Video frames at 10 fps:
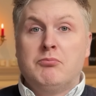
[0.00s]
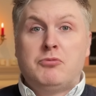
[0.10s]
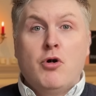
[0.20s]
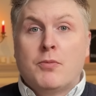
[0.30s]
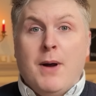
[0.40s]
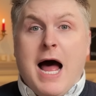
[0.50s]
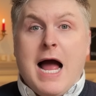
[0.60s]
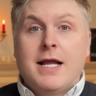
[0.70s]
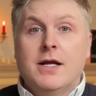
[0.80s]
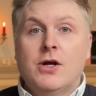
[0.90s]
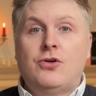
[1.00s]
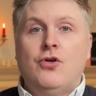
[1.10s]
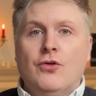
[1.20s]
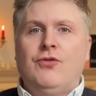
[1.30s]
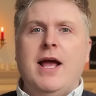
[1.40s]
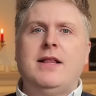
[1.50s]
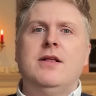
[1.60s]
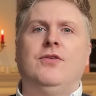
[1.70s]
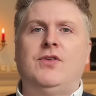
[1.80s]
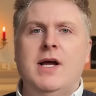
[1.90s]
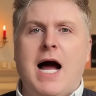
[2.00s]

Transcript: goodbye, good riddance.